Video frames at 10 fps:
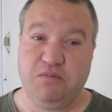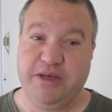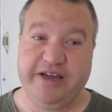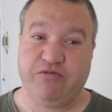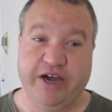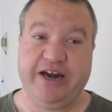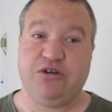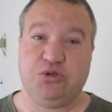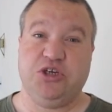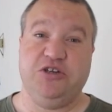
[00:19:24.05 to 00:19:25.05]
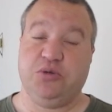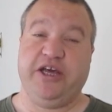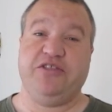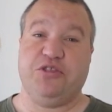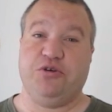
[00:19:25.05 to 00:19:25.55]
make a radical change
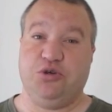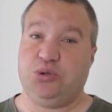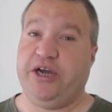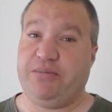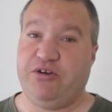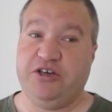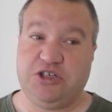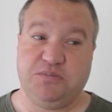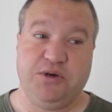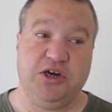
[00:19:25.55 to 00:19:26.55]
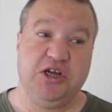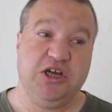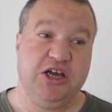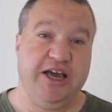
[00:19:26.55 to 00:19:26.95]
without the Third Track Project, but